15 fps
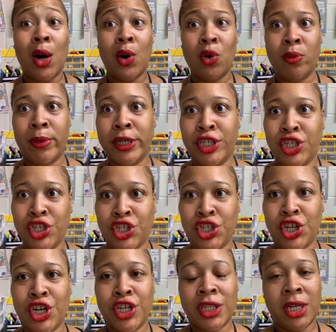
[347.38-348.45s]
A whole bunch of
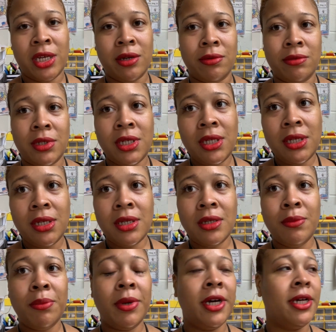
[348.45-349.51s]
junk they don't
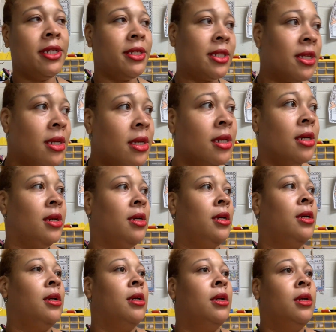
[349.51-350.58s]
need, but
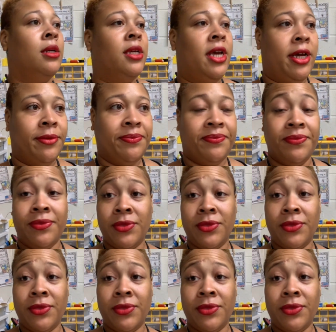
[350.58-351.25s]
yeah.